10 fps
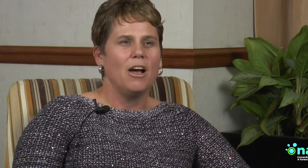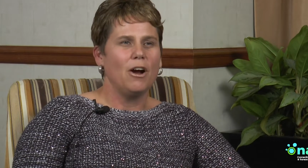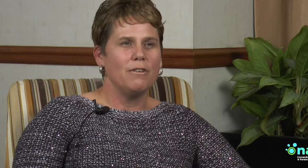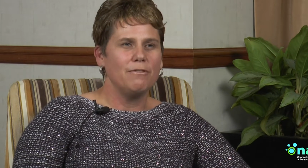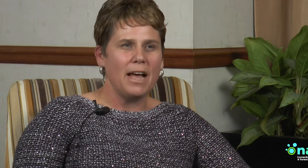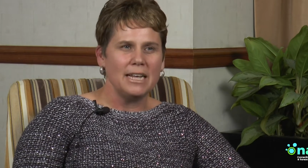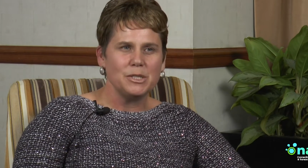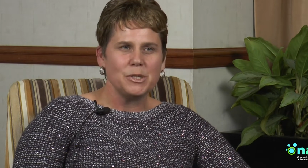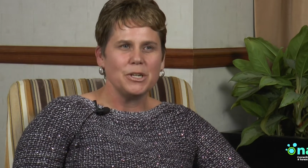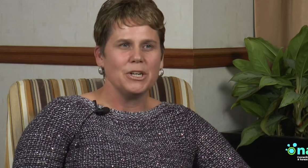our
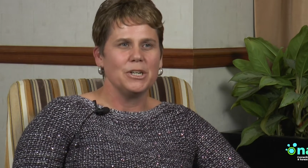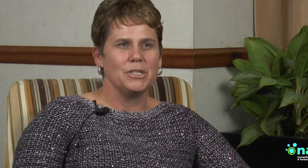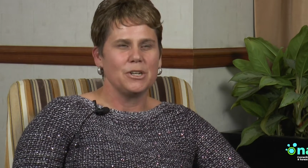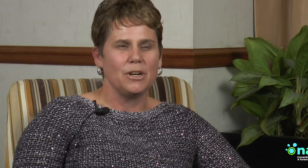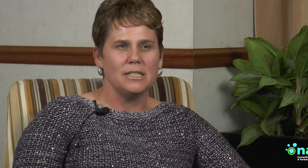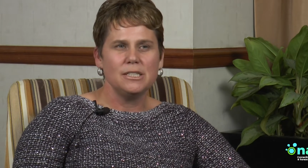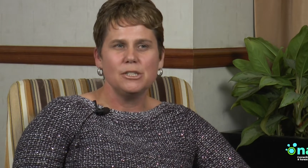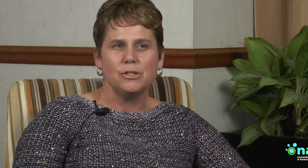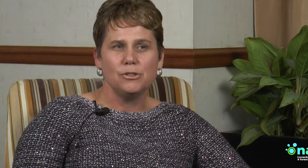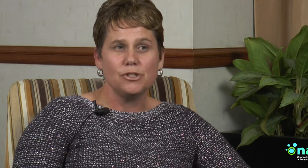advisors, our
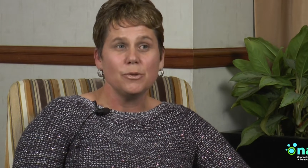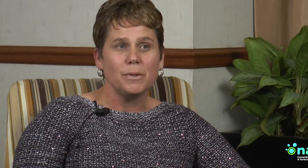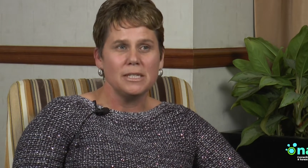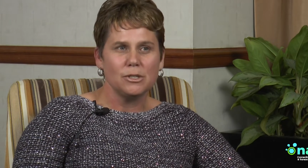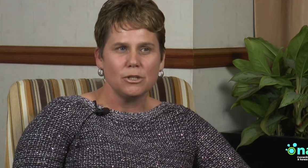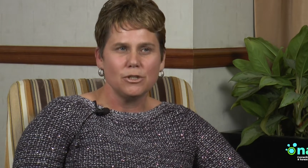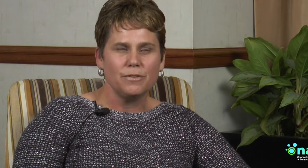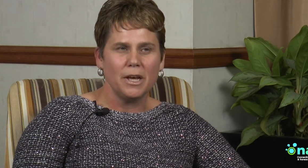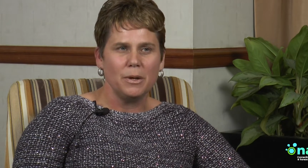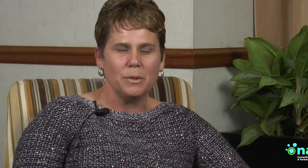institutional research
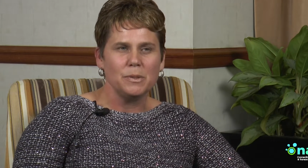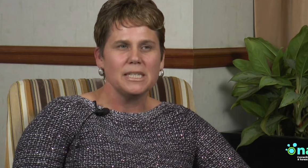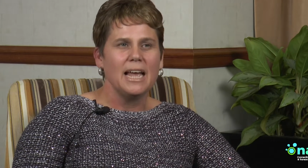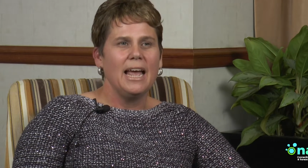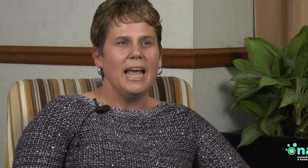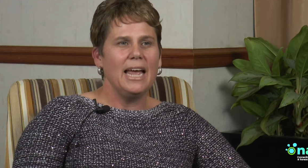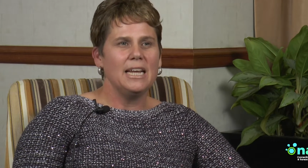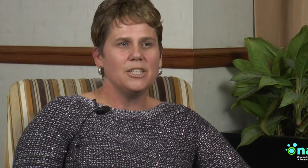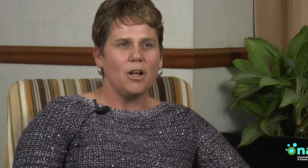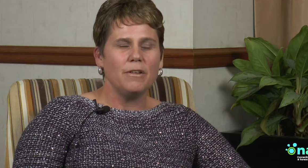folks,
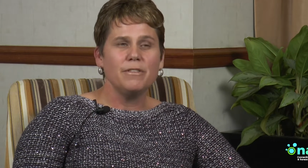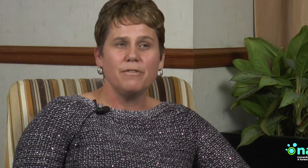and all of the